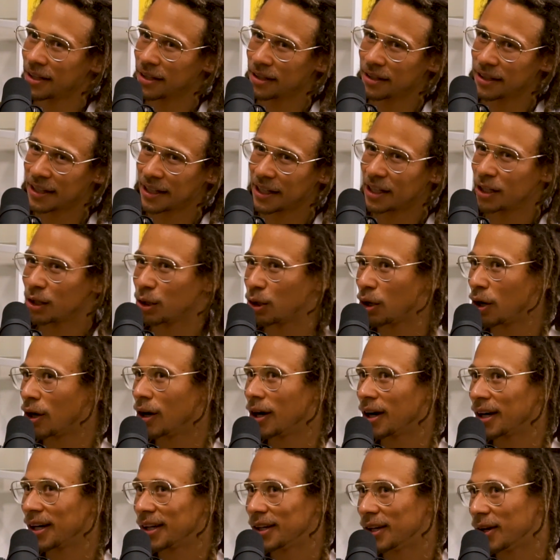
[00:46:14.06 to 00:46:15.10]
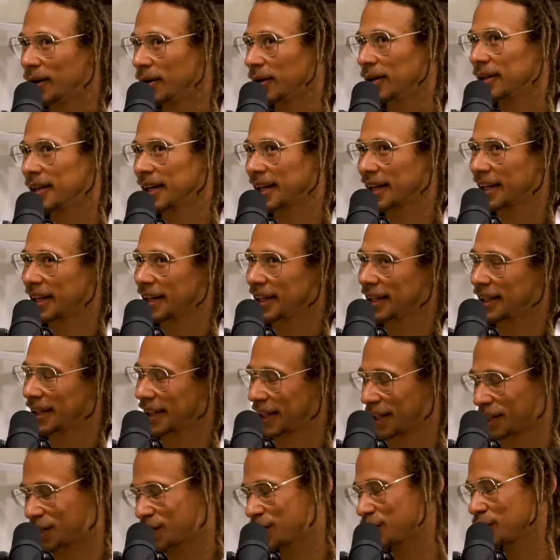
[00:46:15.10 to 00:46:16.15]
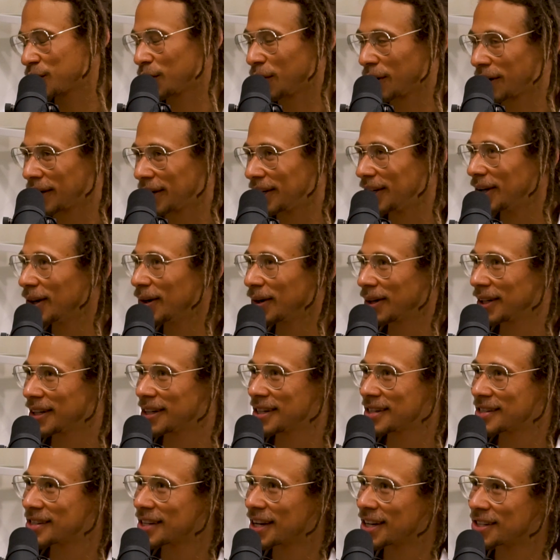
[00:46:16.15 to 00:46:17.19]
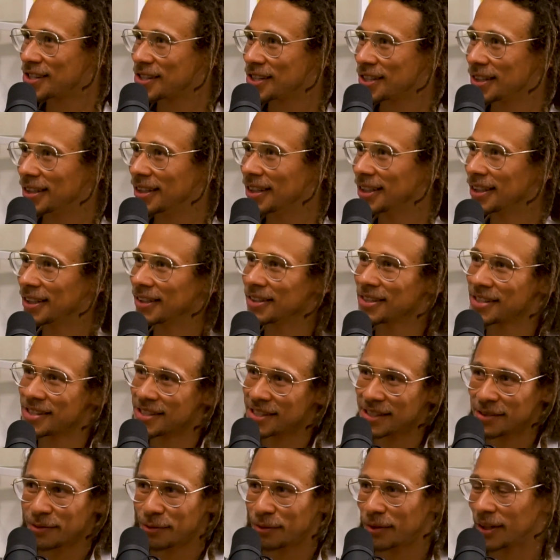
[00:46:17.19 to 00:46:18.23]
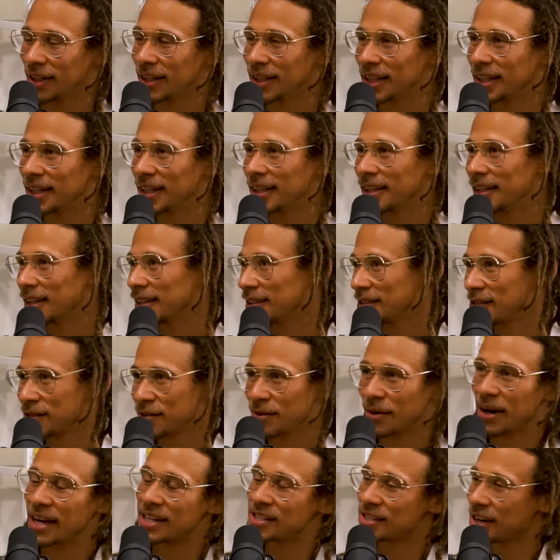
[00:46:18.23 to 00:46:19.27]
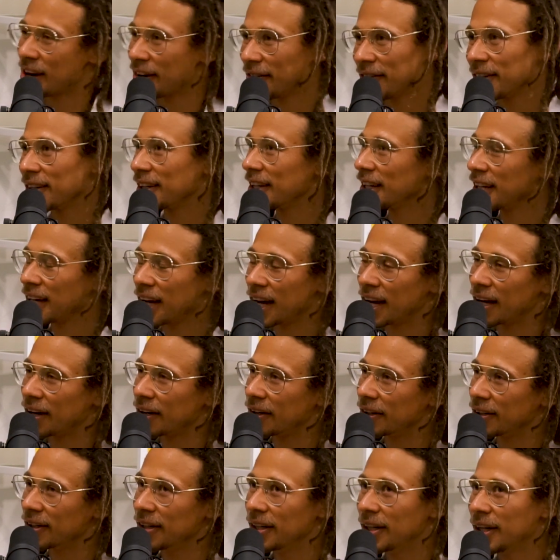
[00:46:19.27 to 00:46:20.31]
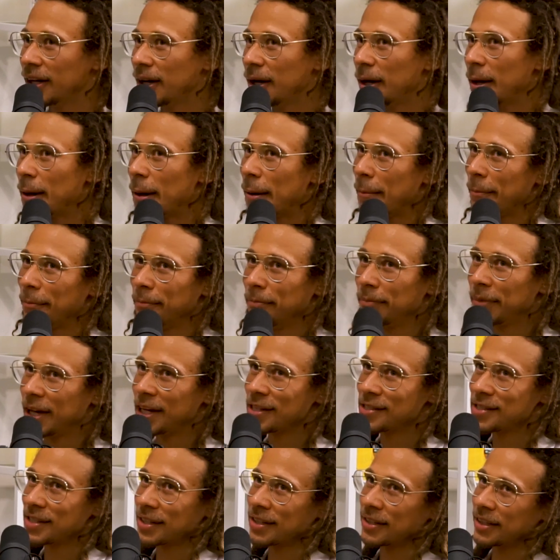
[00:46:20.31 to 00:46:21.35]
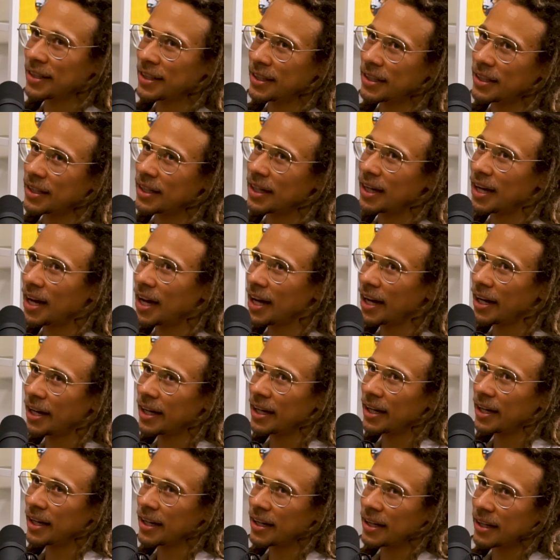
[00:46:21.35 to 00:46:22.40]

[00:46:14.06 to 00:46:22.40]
like a long yoga, like a short yoga session, just really stretch everything out. And basically, I